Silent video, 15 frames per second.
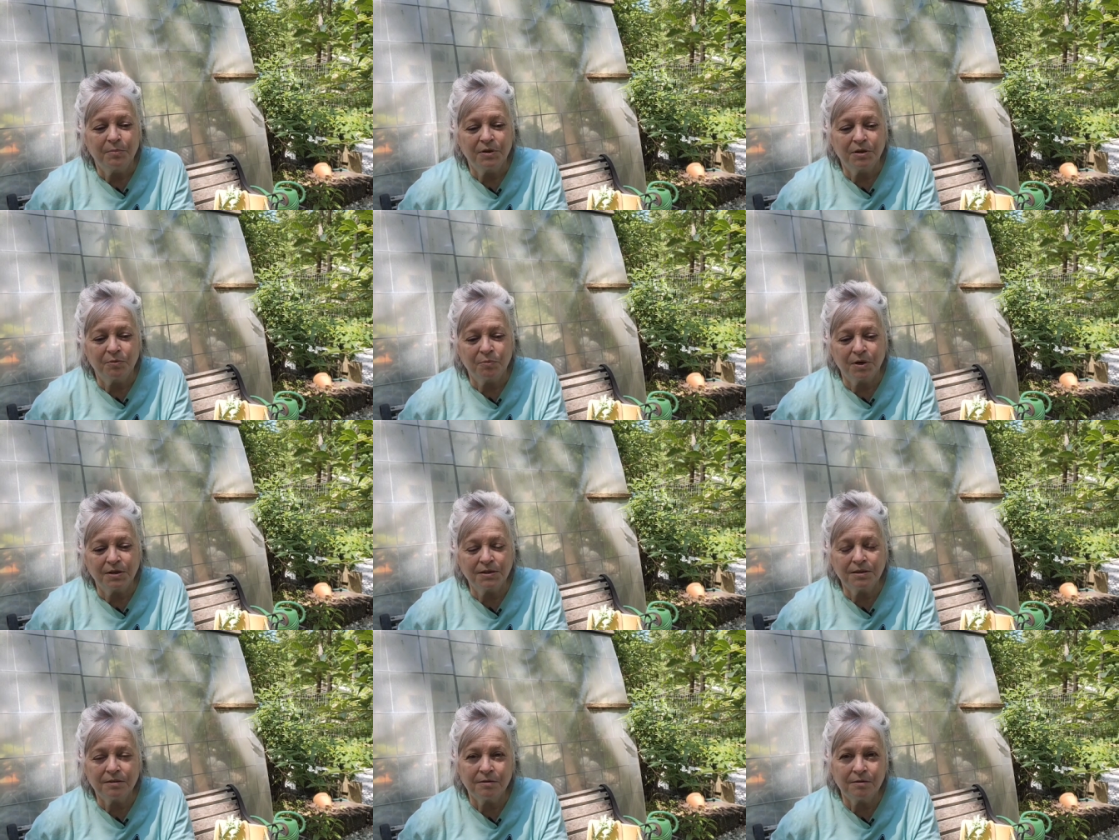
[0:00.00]
But the
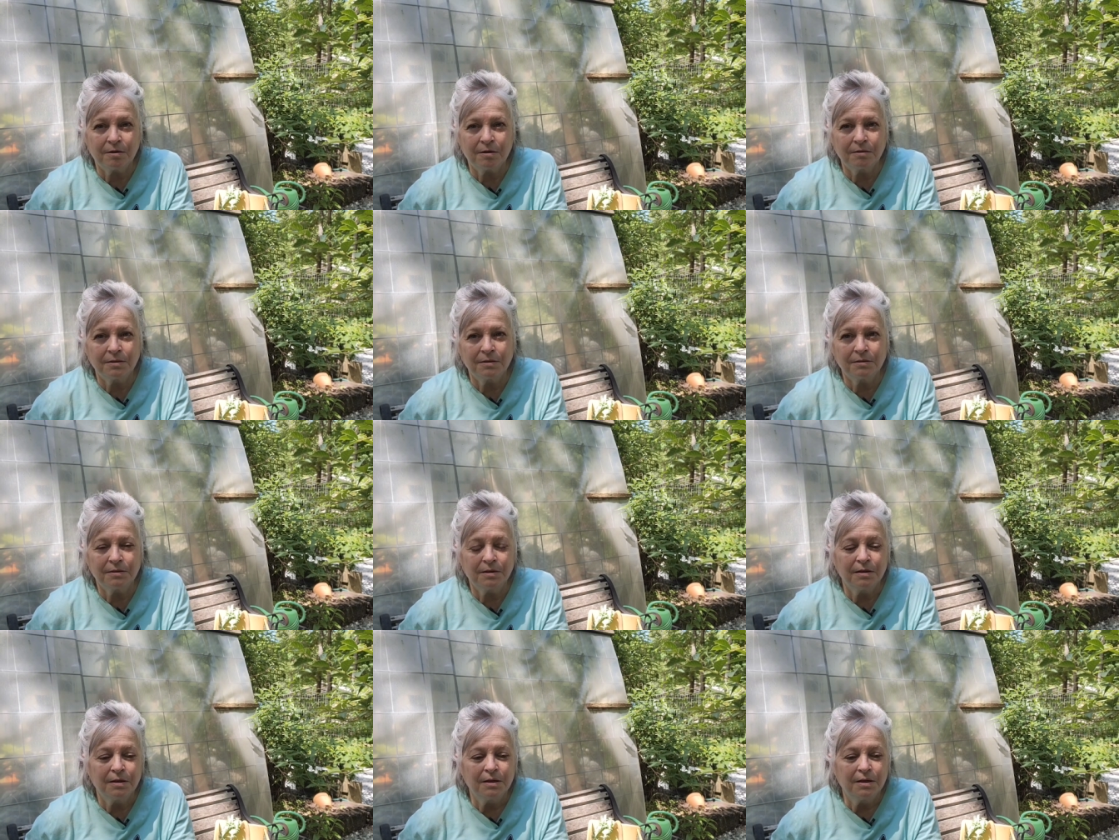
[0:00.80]
rest of the
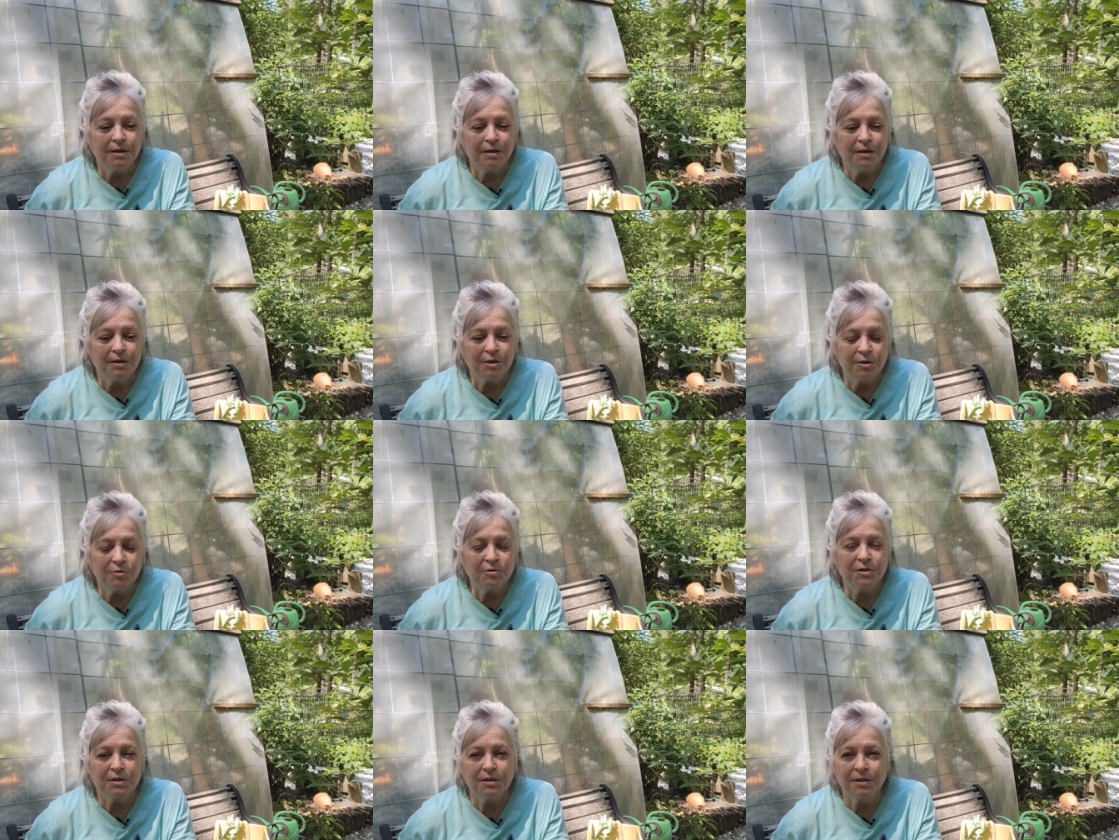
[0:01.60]
garden,
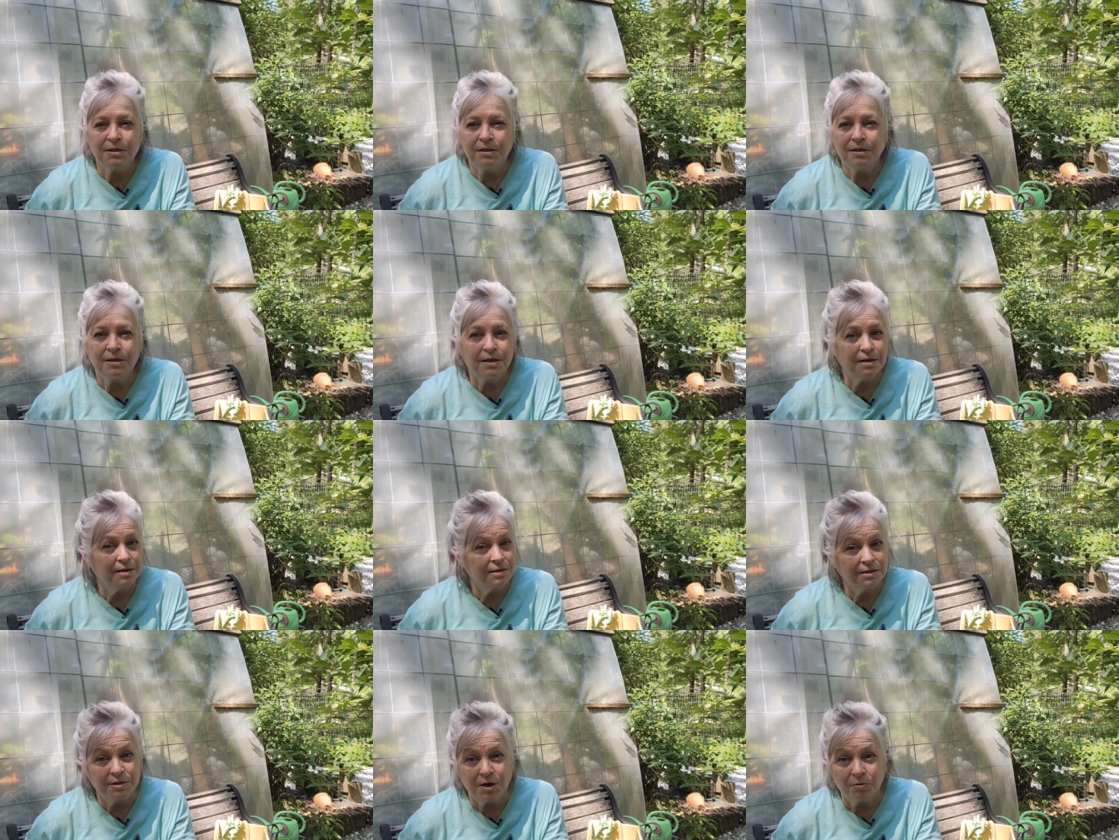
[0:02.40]
usually,
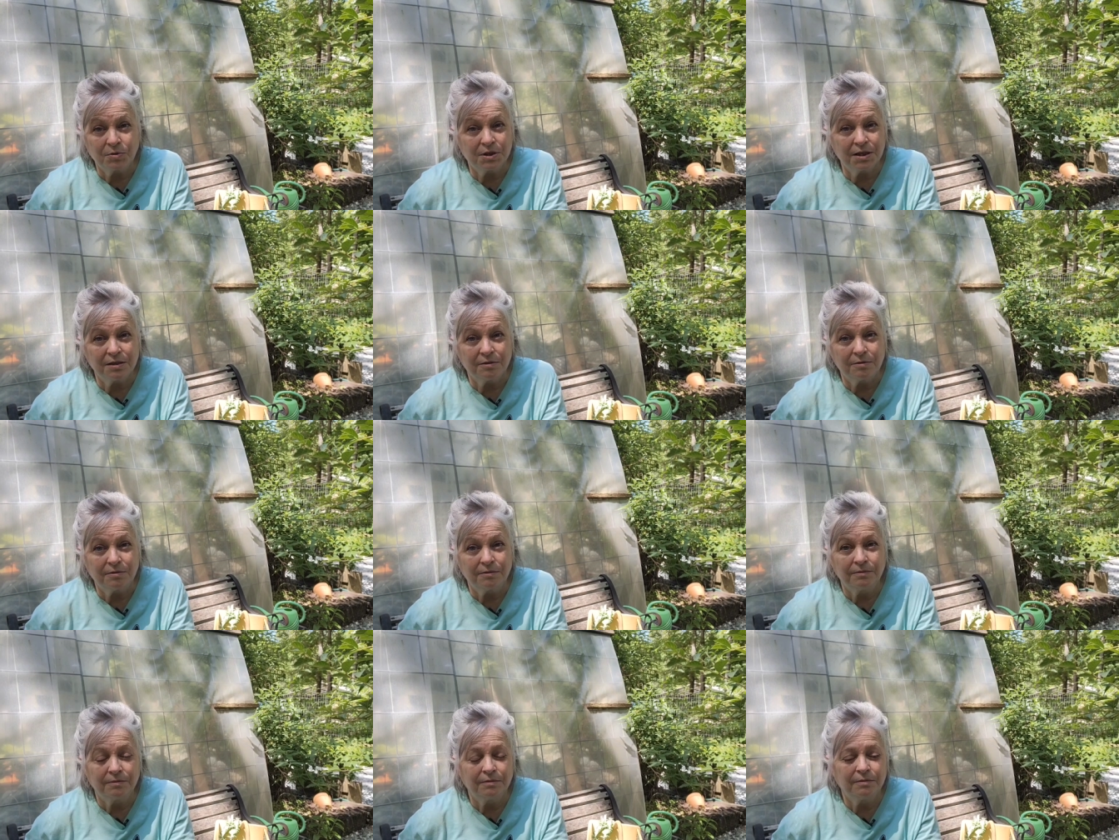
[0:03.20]
it's no-till.